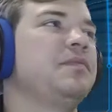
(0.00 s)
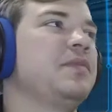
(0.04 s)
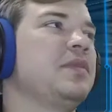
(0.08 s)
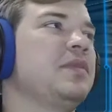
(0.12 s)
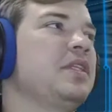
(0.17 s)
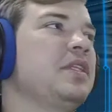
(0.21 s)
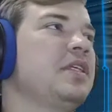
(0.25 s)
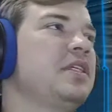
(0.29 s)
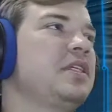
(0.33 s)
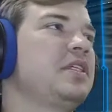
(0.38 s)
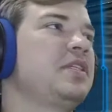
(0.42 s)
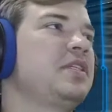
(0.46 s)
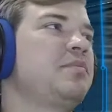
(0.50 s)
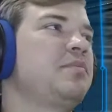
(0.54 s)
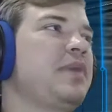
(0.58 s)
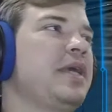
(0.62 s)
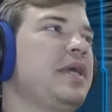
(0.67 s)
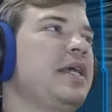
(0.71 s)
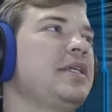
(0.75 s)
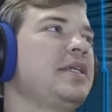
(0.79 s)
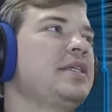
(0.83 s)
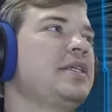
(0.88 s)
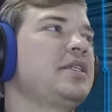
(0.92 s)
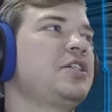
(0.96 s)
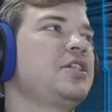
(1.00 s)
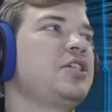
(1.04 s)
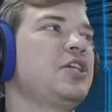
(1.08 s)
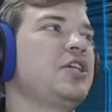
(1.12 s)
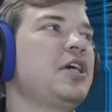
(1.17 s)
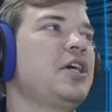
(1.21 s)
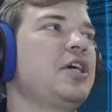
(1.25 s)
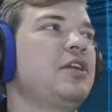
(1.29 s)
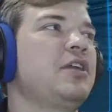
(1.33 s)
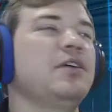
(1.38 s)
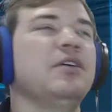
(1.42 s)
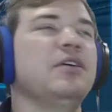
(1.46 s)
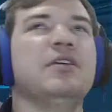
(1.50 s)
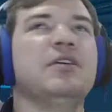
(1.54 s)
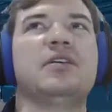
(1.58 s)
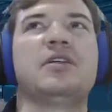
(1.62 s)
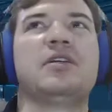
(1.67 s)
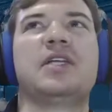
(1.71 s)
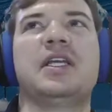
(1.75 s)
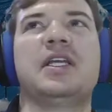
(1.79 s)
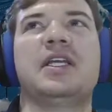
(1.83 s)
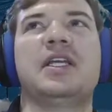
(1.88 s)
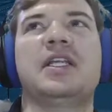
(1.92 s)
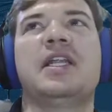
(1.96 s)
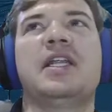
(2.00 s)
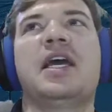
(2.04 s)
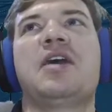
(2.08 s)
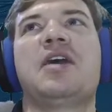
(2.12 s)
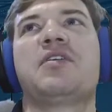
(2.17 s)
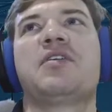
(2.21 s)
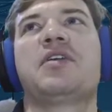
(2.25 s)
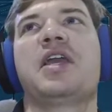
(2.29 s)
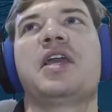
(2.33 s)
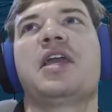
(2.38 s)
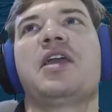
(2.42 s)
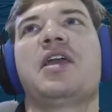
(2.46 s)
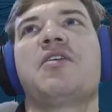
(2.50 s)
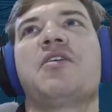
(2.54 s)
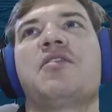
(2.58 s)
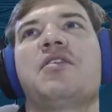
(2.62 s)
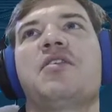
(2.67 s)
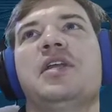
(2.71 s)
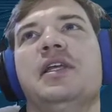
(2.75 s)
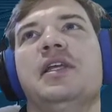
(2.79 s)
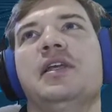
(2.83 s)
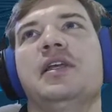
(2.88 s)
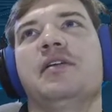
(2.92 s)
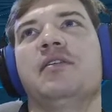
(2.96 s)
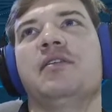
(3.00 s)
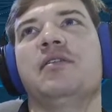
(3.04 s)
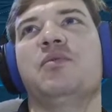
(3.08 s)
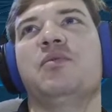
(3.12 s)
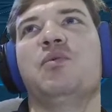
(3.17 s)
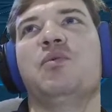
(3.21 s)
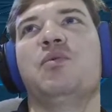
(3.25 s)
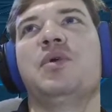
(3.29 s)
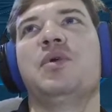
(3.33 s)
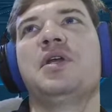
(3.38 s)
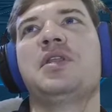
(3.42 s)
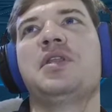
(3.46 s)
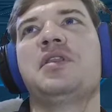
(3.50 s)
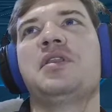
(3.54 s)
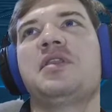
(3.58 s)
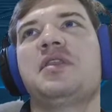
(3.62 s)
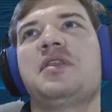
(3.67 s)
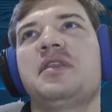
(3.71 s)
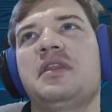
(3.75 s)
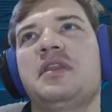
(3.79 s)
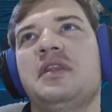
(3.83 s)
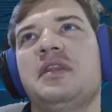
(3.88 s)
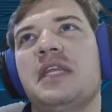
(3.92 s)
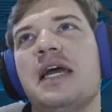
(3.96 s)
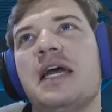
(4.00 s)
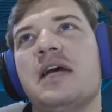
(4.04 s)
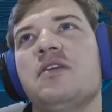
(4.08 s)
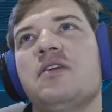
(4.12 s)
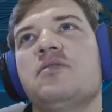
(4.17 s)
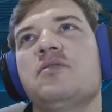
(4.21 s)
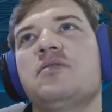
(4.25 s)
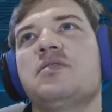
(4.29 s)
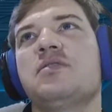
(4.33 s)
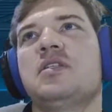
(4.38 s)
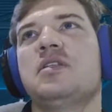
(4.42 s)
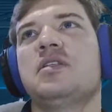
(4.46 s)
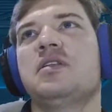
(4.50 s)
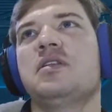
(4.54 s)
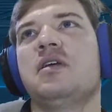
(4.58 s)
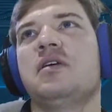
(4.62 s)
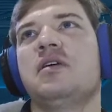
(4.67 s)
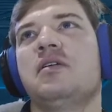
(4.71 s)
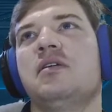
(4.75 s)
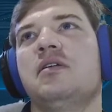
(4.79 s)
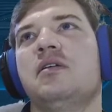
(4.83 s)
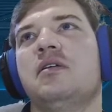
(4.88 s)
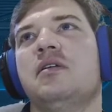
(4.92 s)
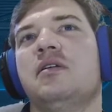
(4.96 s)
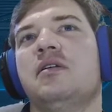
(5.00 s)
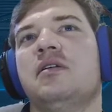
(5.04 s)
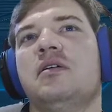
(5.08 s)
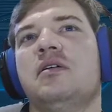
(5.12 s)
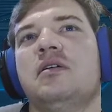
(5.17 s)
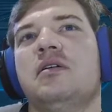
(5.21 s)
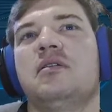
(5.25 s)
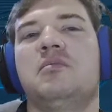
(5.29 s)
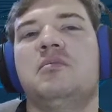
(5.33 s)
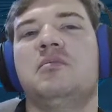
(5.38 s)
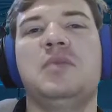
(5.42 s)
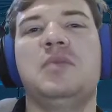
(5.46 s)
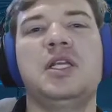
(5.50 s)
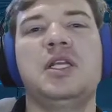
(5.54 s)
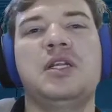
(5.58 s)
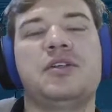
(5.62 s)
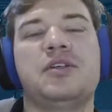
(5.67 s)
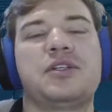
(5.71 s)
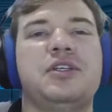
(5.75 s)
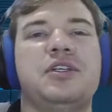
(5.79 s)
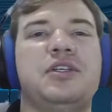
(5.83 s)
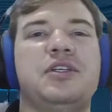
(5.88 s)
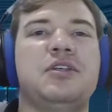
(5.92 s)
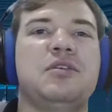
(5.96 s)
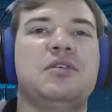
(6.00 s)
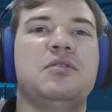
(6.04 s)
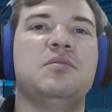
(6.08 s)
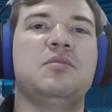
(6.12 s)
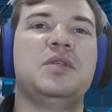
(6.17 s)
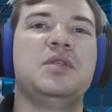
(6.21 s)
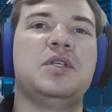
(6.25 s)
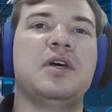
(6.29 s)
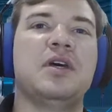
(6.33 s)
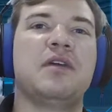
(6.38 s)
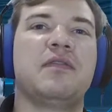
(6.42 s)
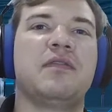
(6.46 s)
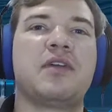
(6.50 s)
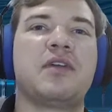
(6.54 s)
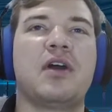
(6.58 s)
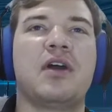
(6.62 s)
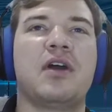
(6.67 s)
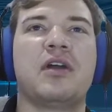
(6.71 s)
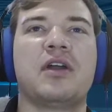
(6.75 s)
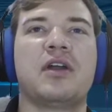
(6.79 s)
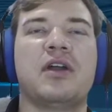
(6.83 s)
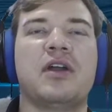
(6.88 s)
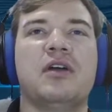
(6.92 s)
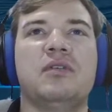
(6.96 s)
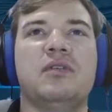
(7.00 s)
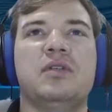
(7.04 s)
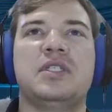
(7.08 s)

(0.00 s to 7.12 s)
the space shuttle can now carry 1,000 meters cubed of cargo.